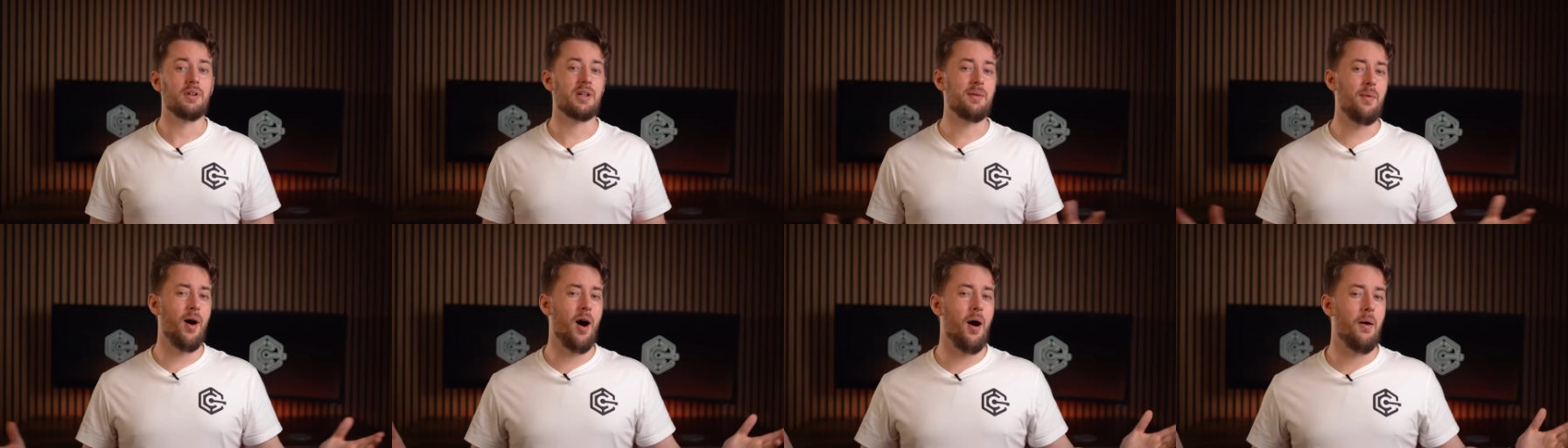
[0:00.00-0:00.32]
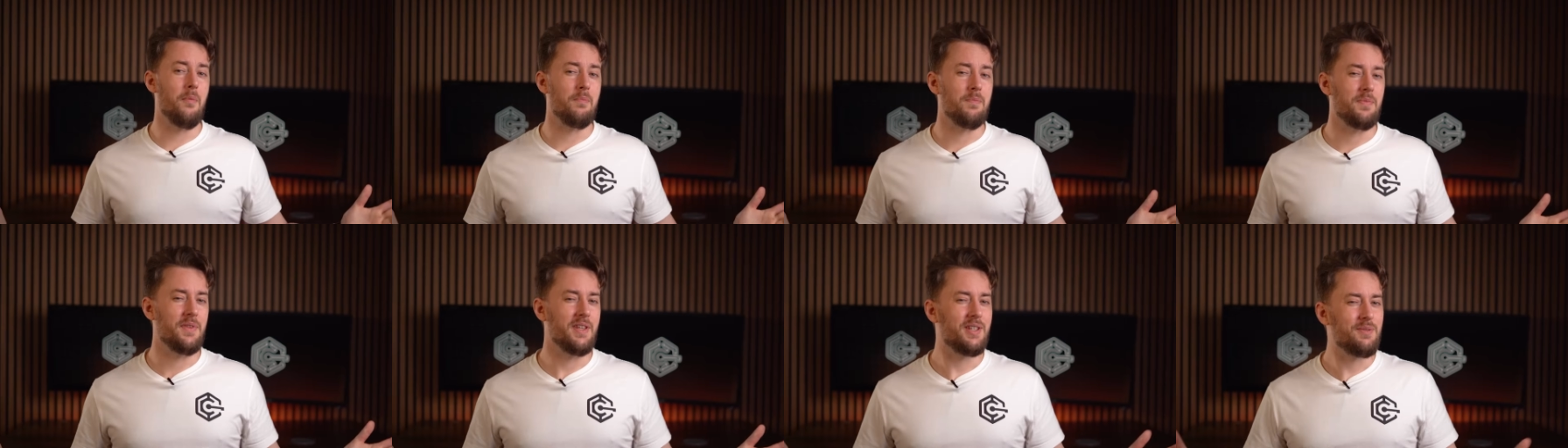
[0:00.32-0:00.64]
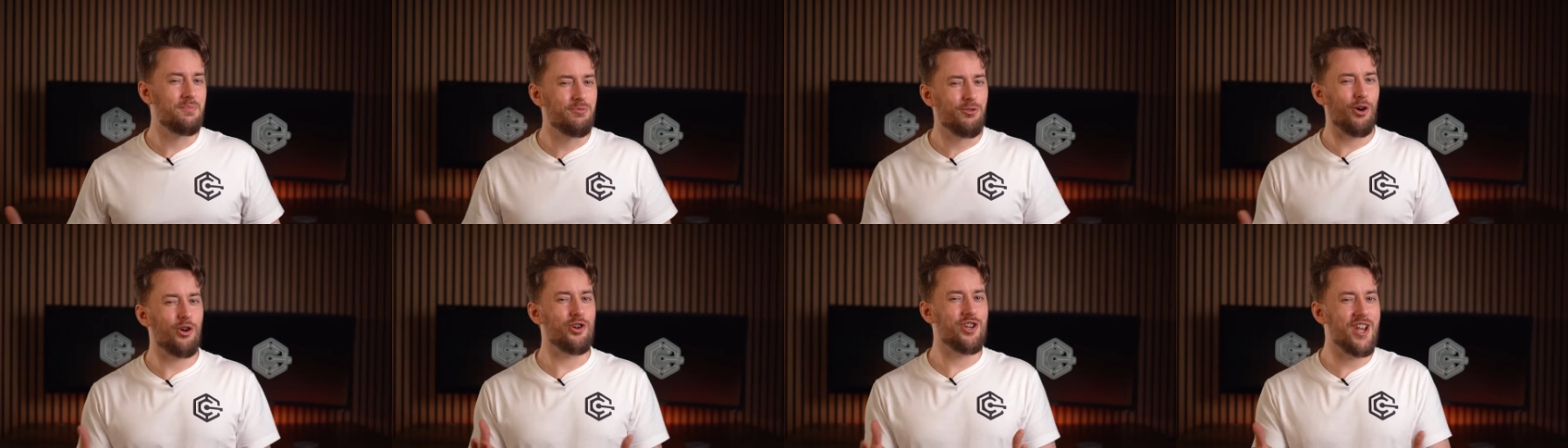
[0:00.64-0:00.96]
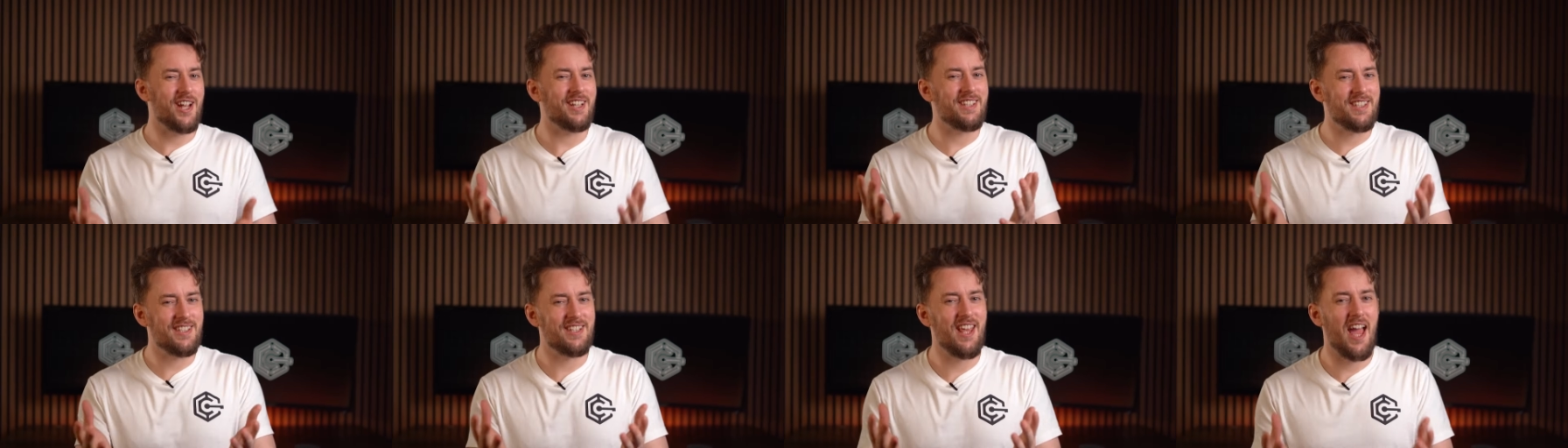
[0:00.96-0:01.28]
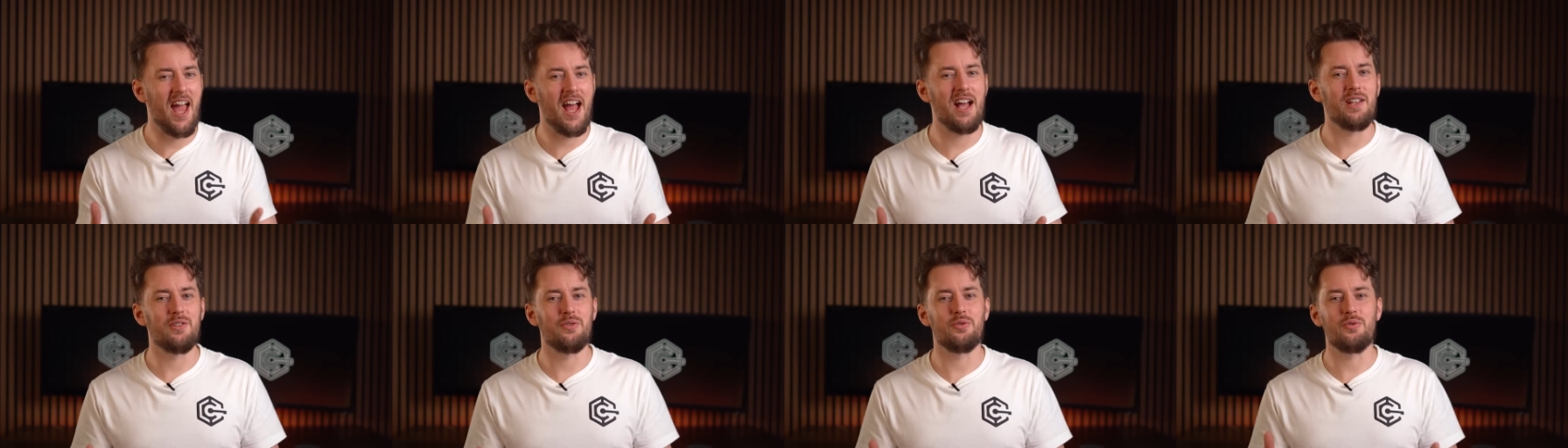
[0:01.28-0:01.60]
But come on, this project is
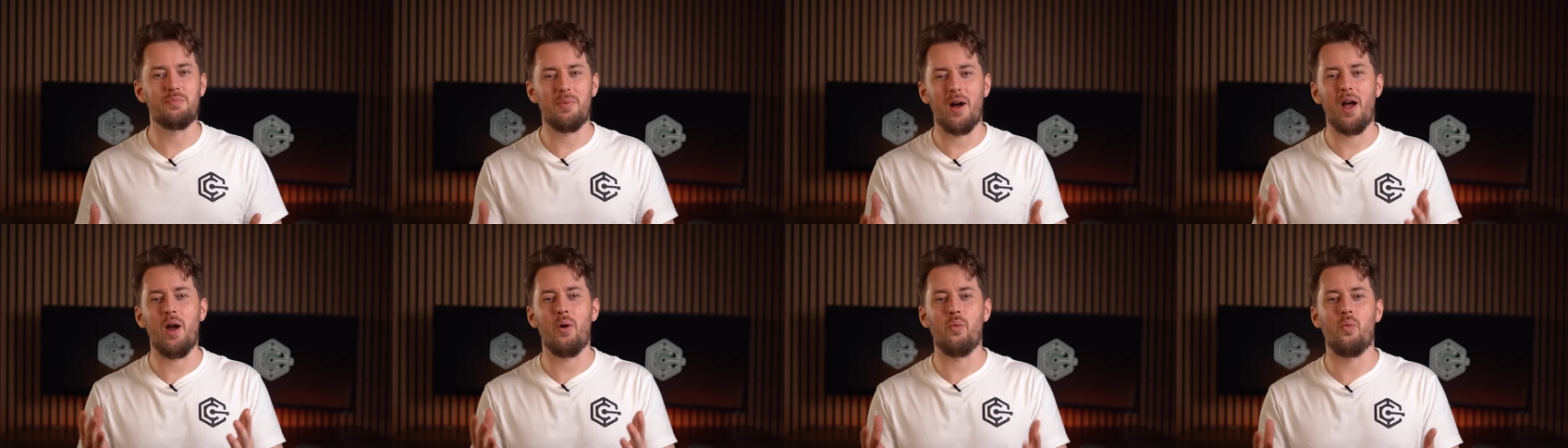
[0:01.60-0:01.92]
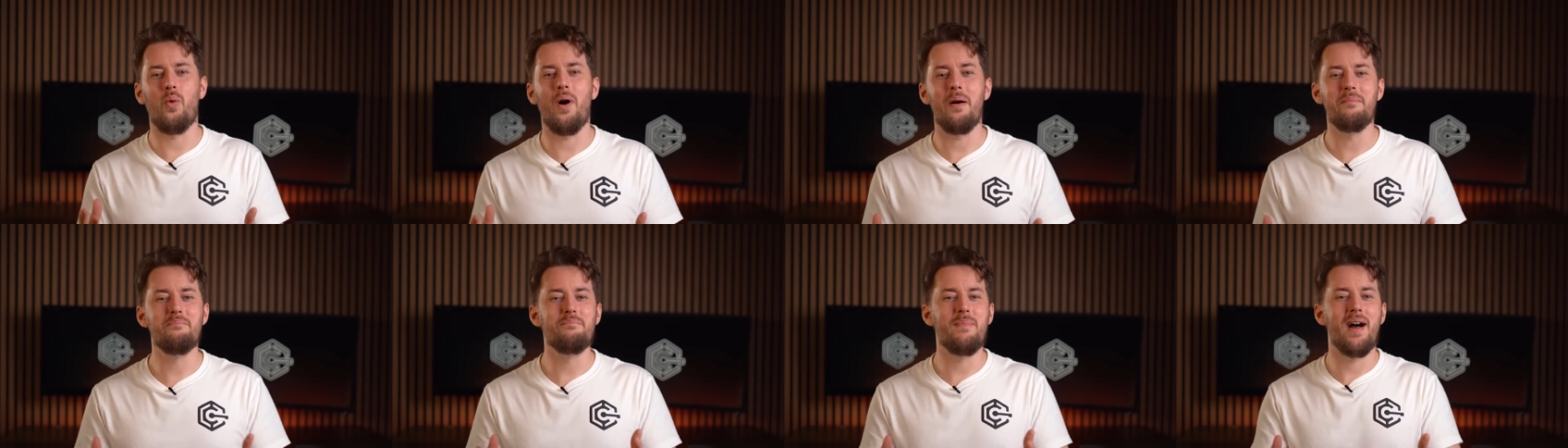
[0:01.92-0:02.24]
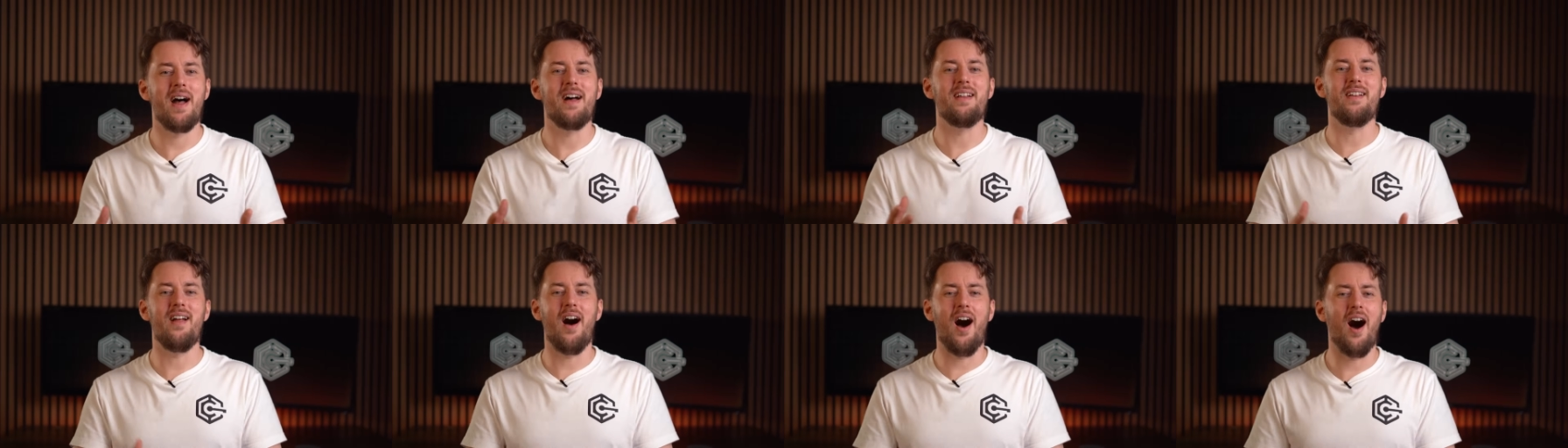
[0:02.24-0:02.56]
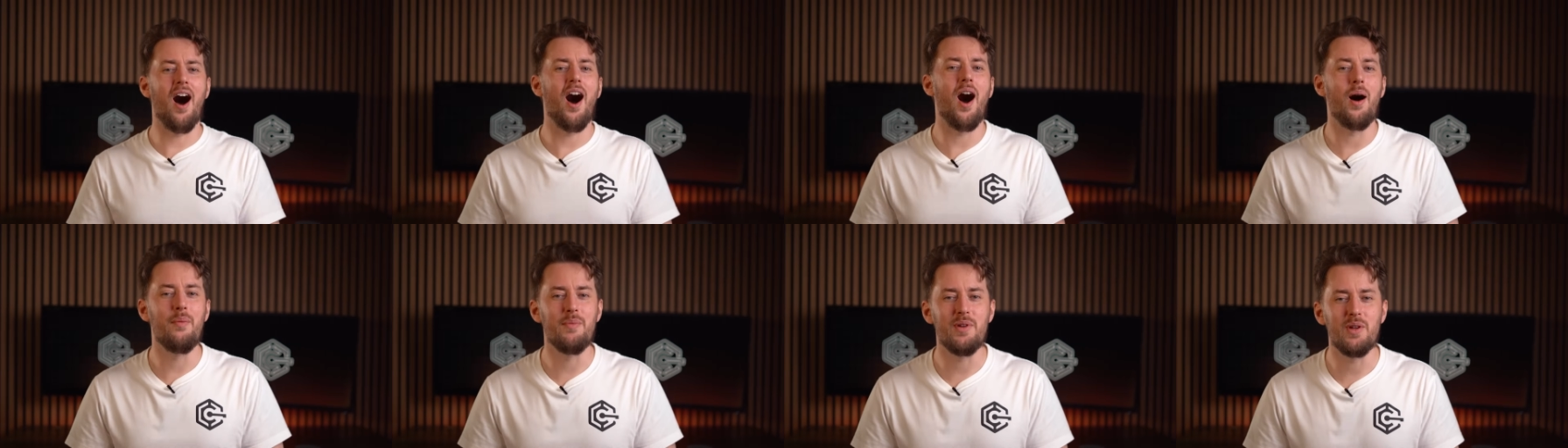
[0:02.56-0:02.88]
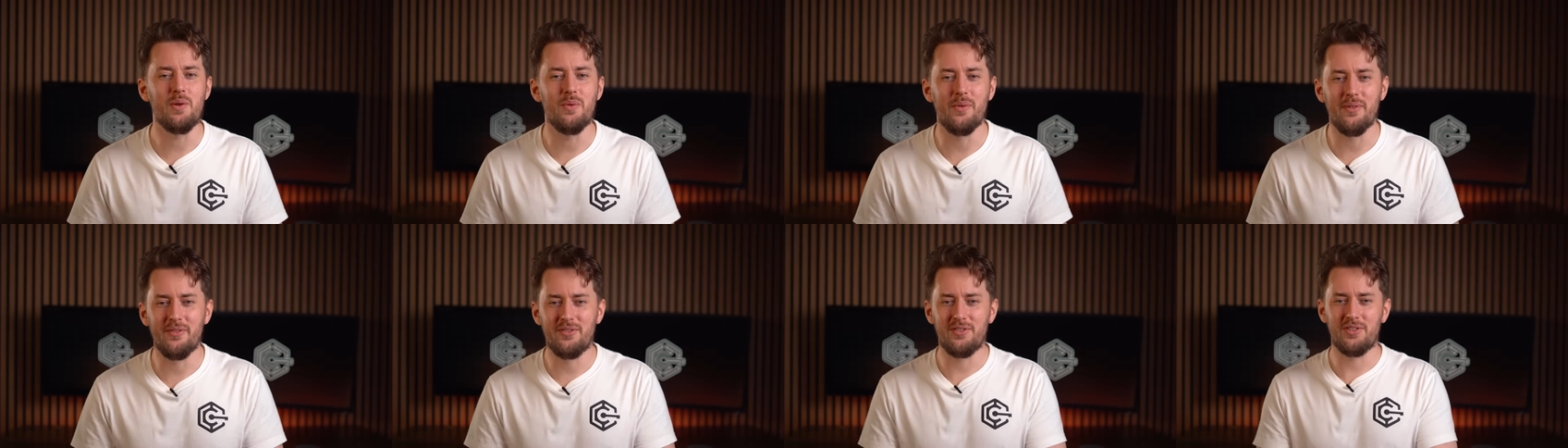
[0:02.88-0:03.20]
handled by a one-man
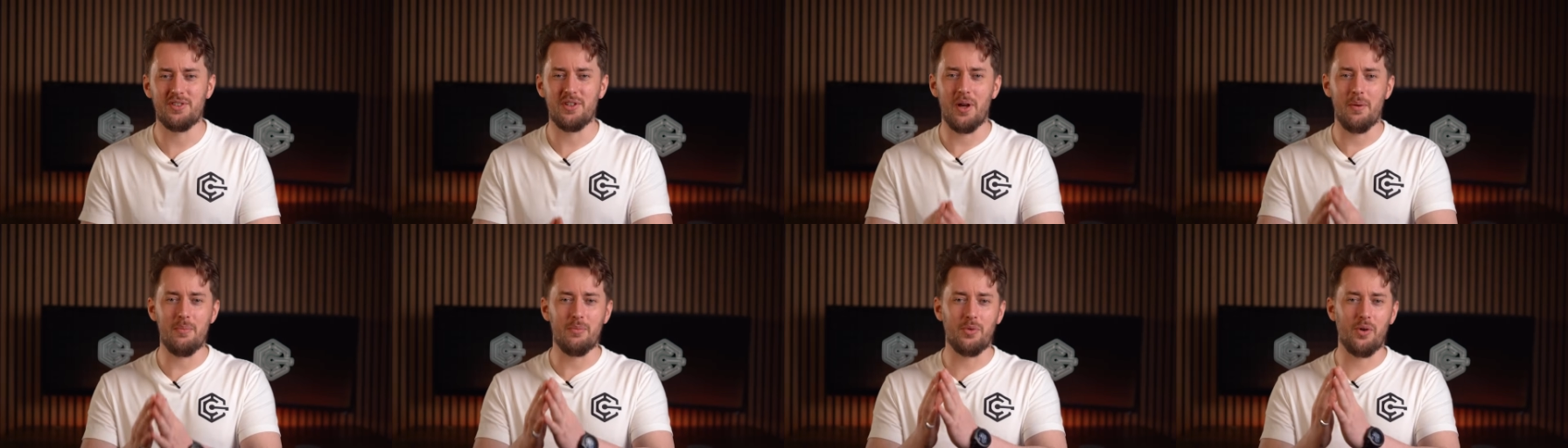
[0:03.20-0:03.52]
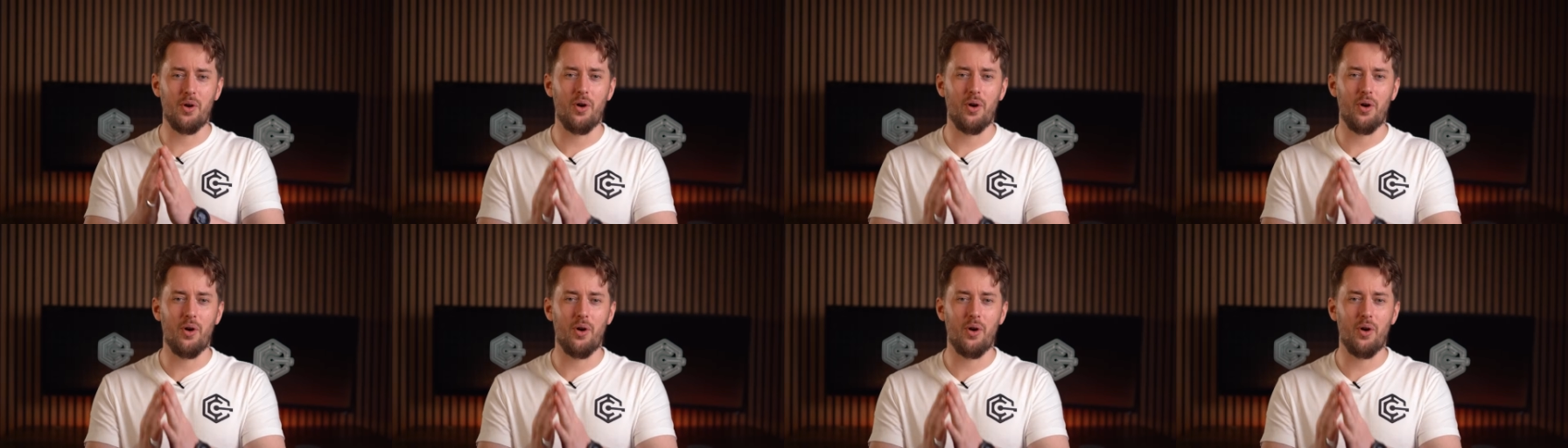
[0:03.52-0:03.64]
army with some